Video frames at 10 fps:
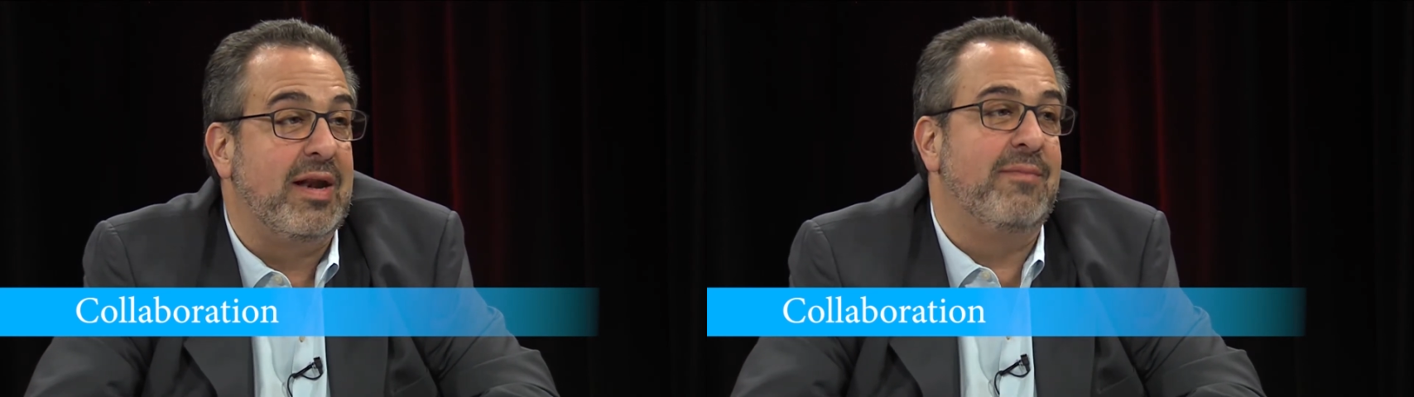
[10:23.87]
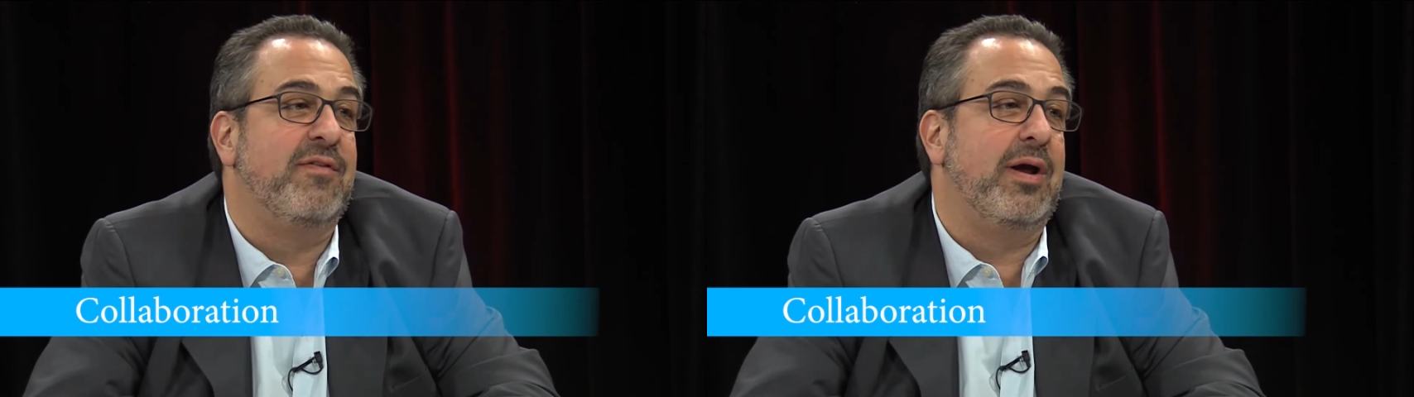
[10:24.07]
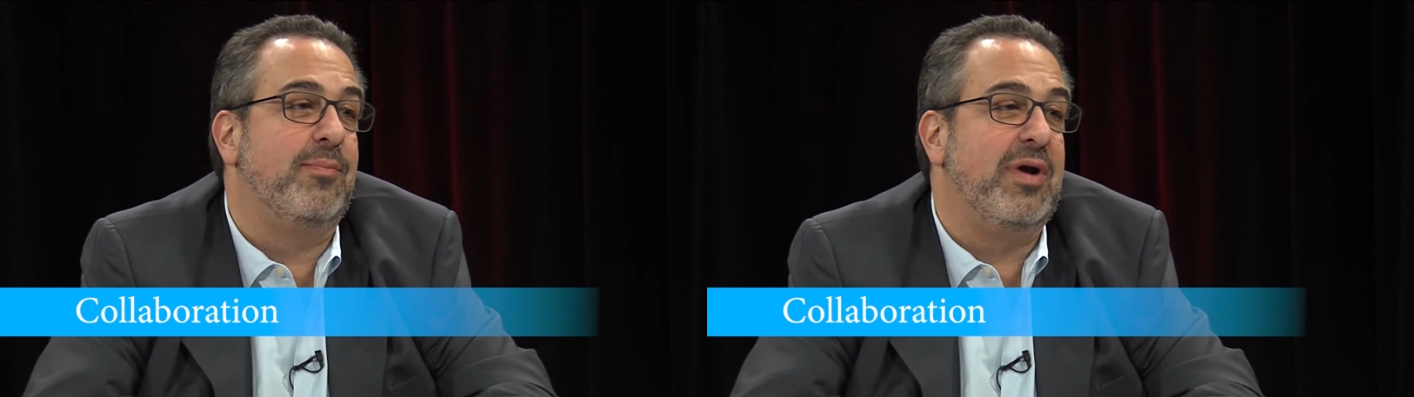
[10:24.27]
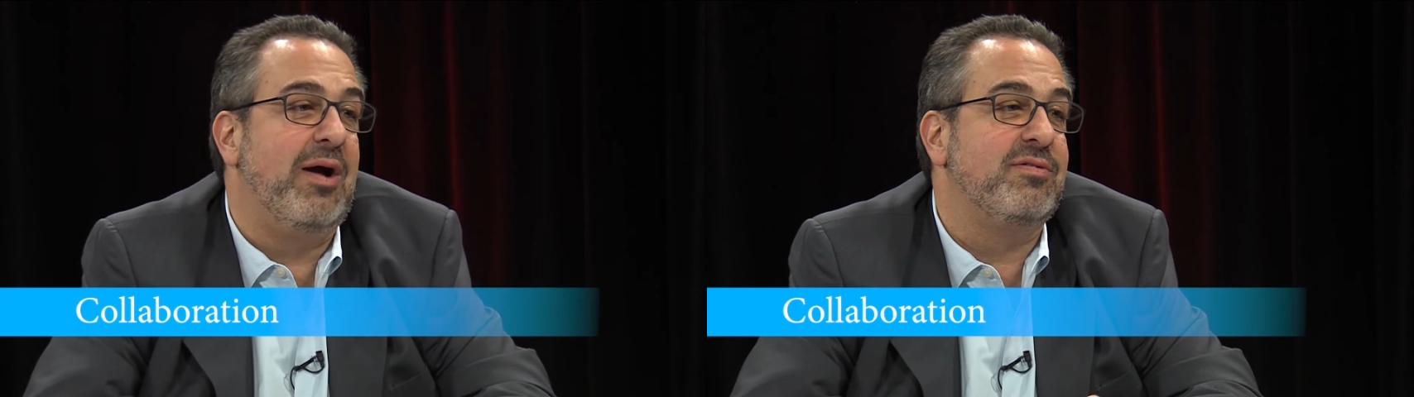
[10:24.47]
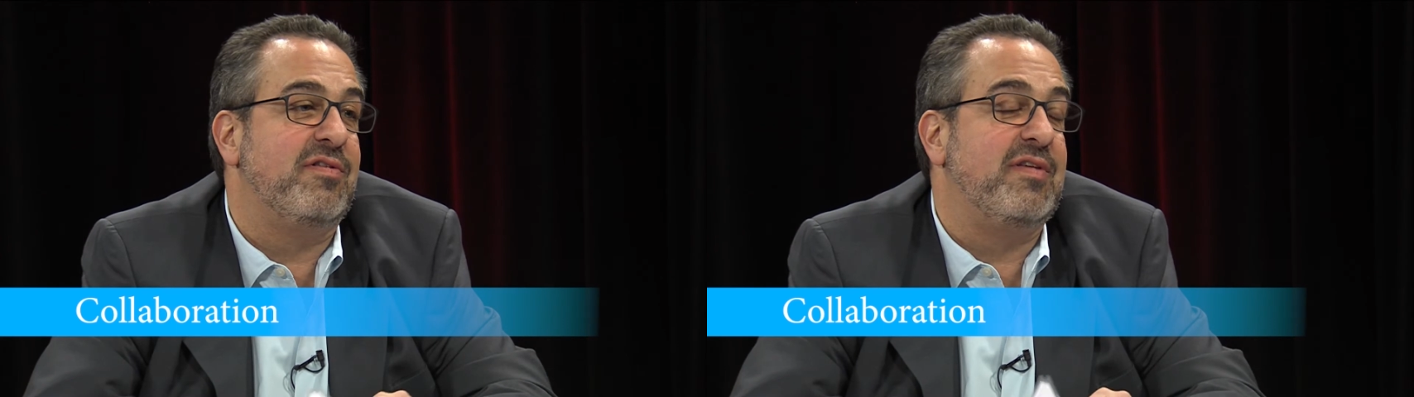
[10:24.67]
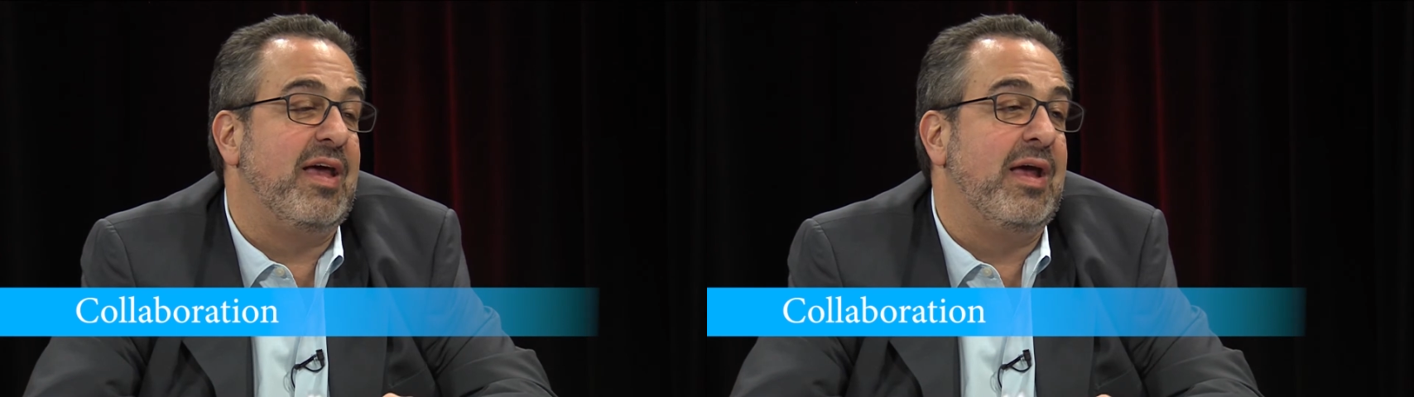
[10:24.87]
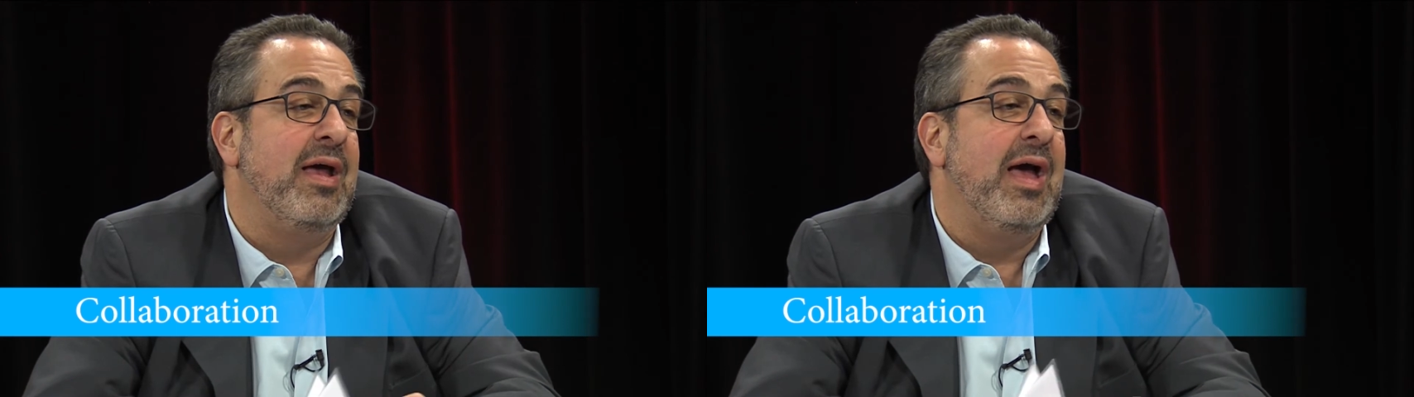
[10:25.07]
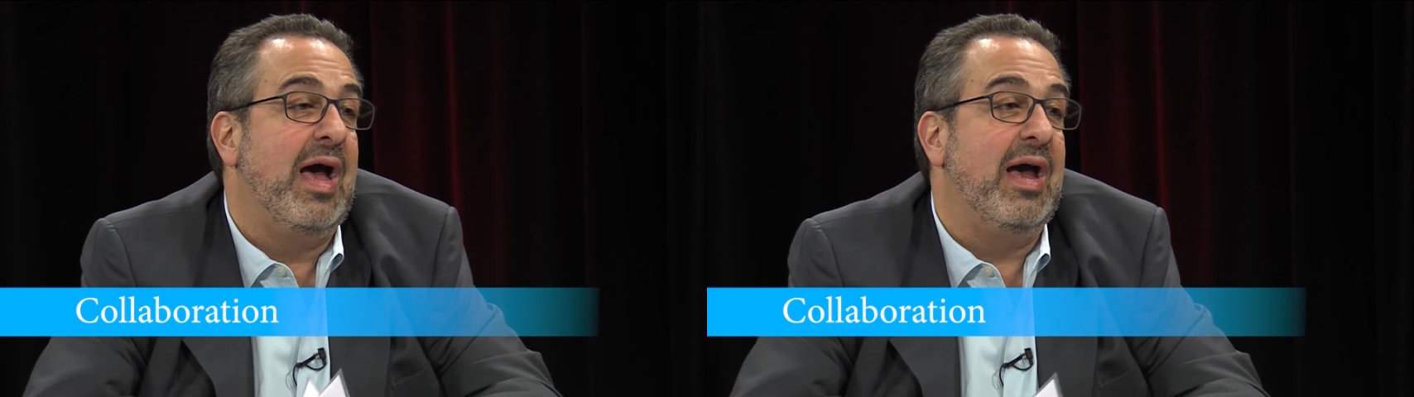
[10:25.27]
and I'm very proud to say
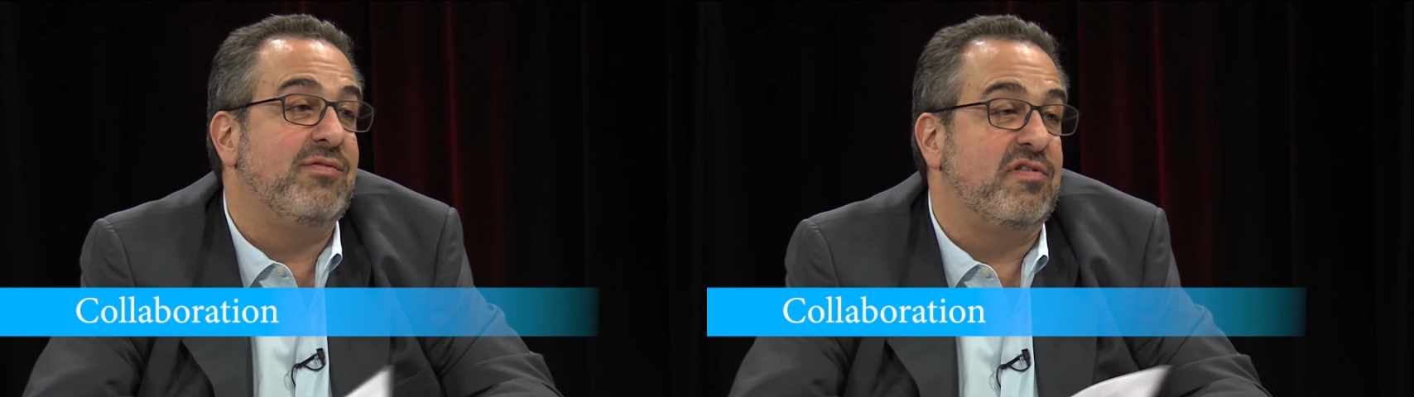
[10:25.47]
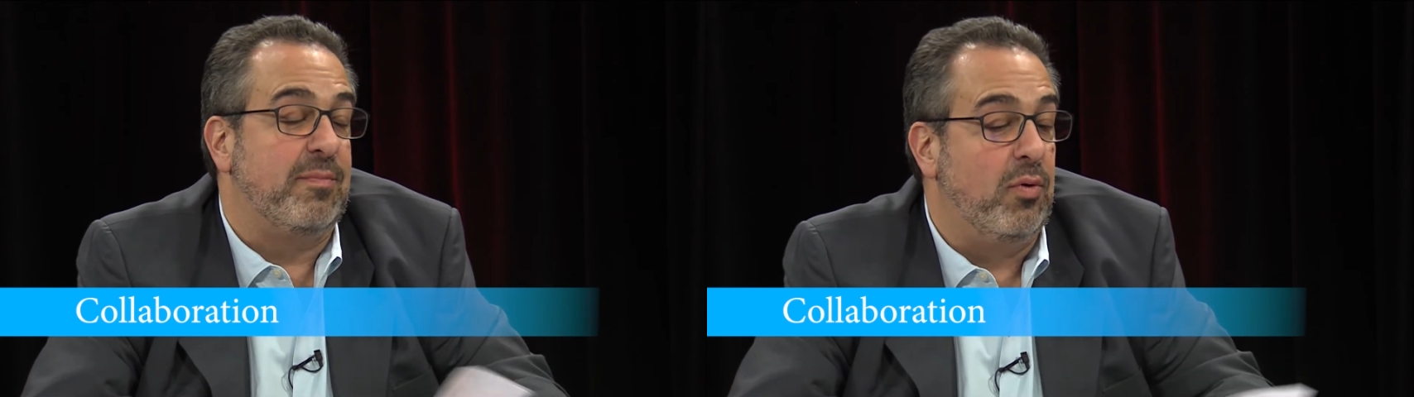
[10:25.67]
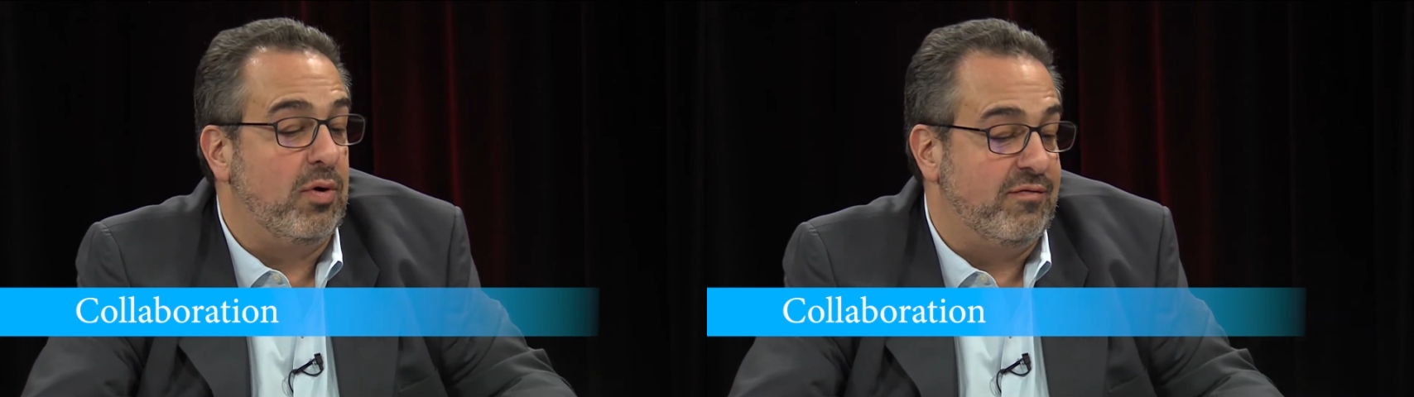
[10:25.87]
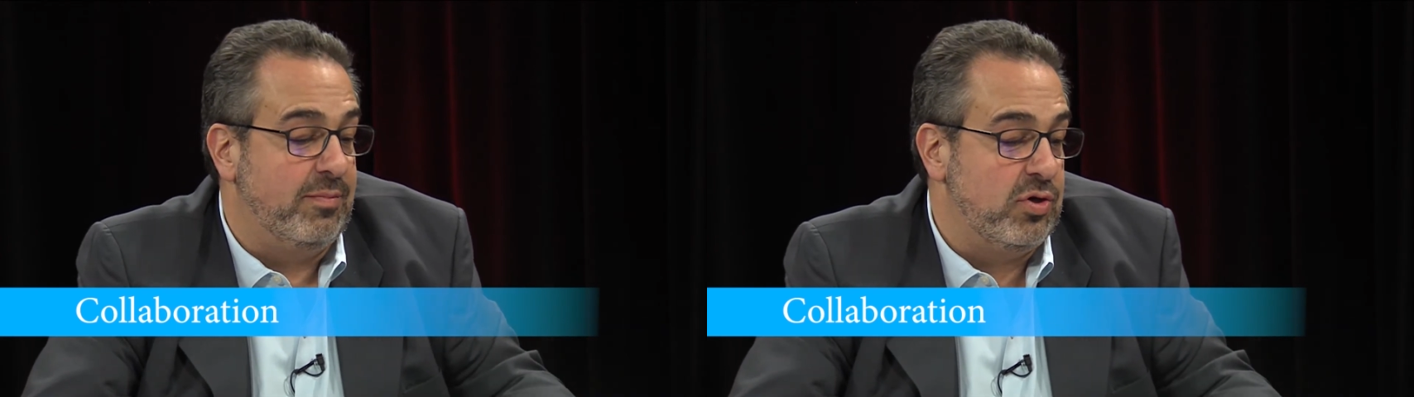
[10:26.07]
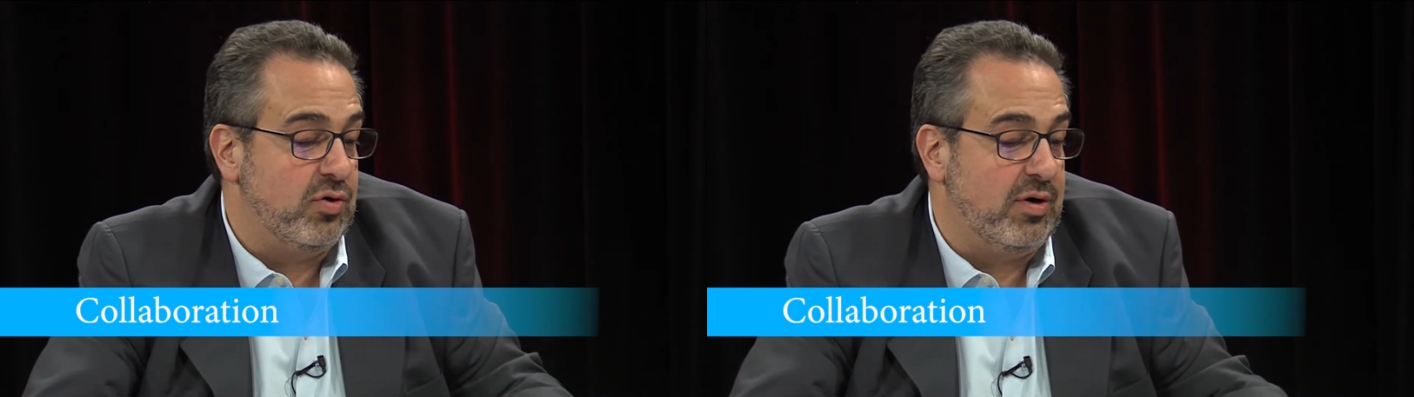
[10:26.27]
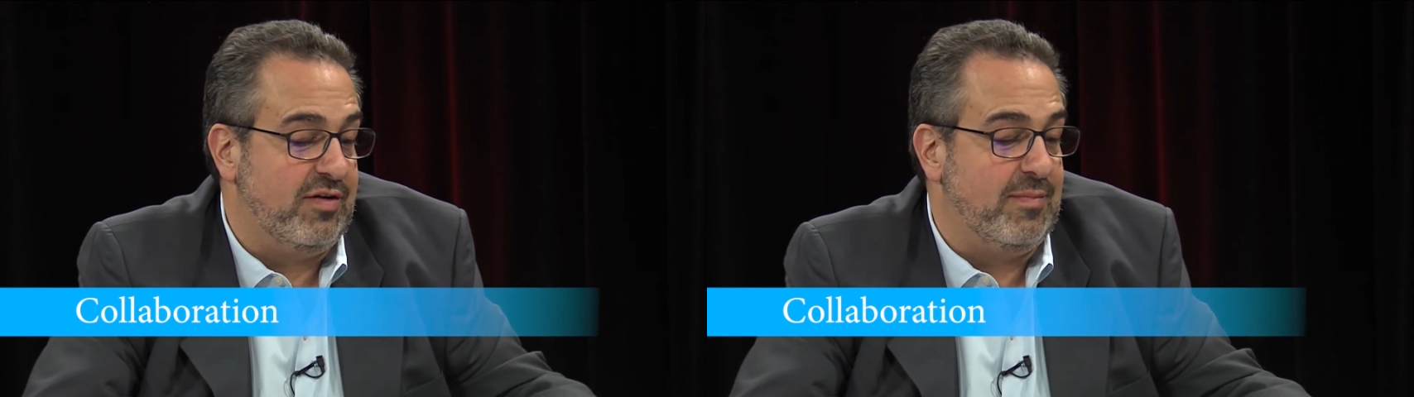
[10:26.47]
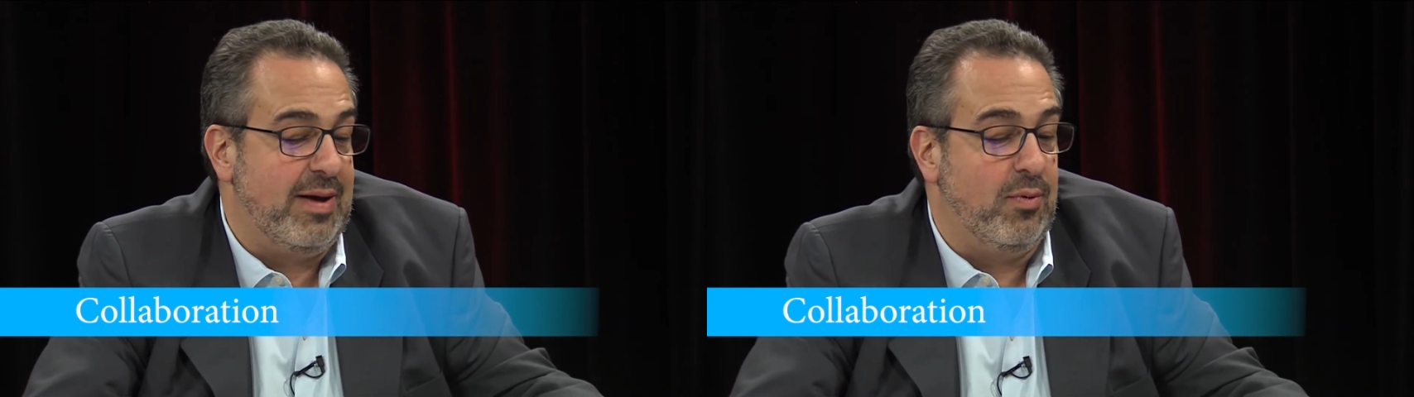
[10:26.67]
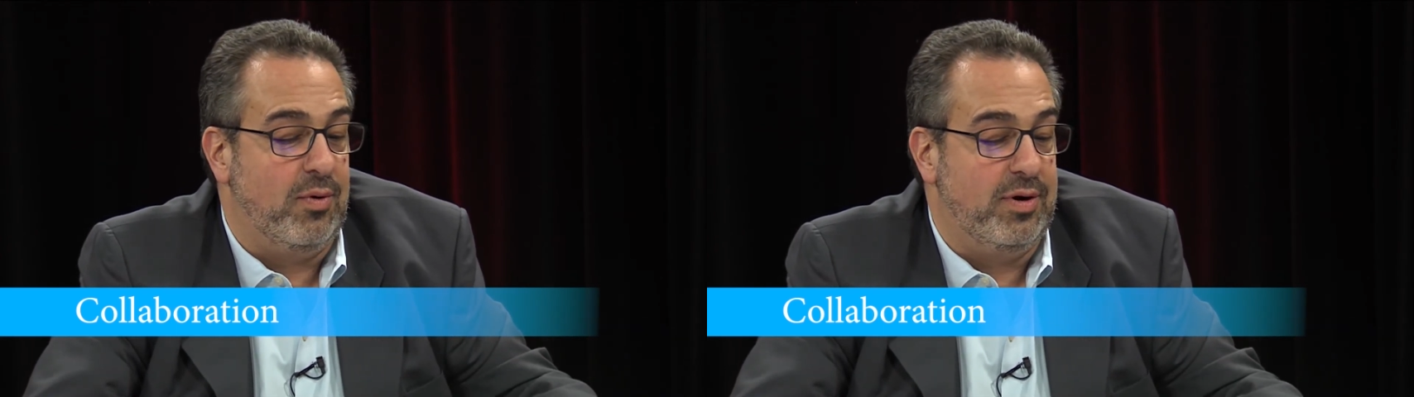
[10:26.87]
I have the support of the majority of my
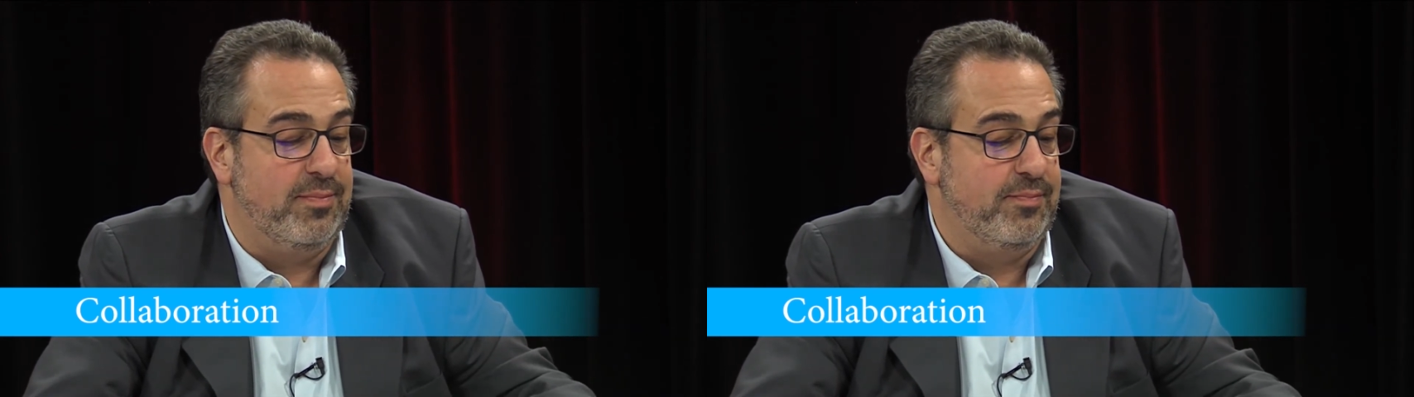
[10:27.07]
board.